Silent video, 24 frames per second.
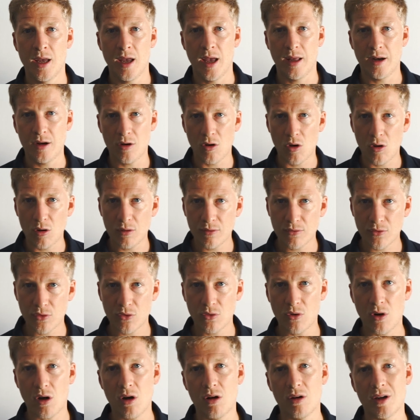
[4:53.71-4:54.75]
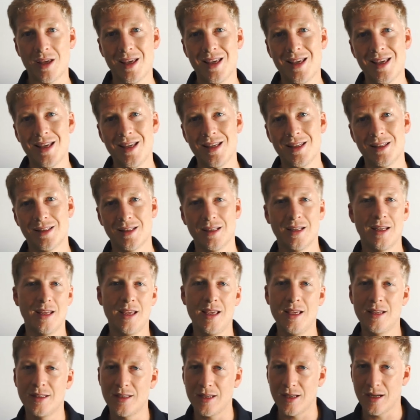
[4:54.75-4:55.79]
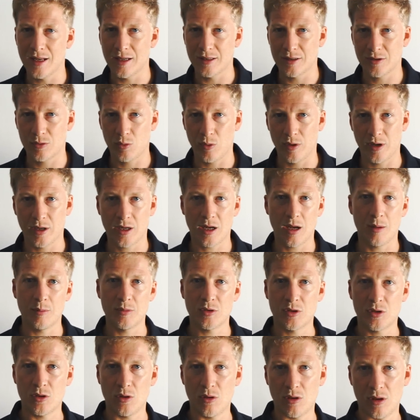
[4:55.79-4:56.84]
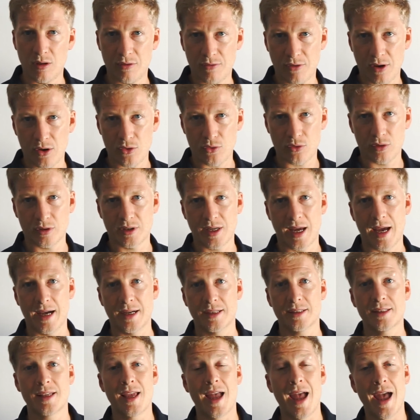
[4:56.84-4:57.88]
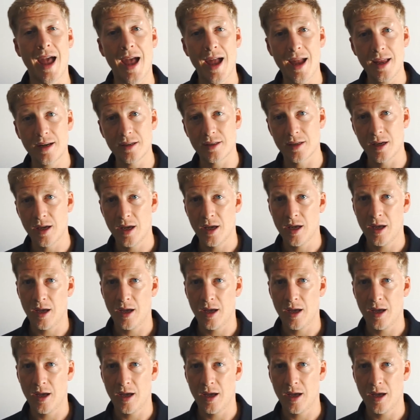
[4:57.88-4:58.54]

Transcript: and an overall ease, easiness when it comes to the federal tax and